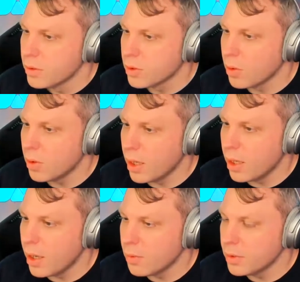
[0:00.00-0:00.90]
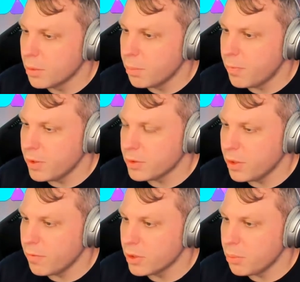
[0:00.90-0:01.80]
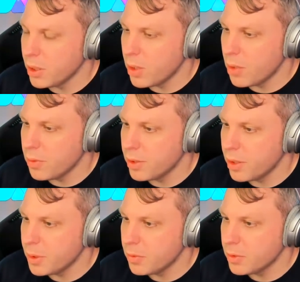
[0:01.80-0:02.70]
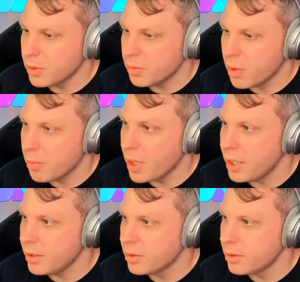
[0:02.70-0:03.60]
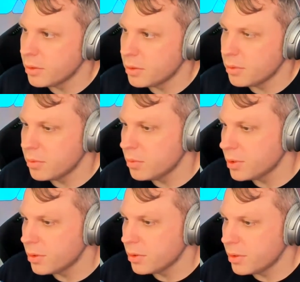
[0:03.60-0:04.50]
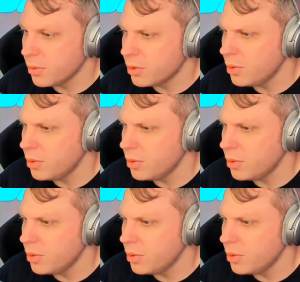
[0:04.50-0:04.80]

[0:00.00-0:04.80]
So how was your feelings when you first played around with it? I mean, were you amazed? Was it just still too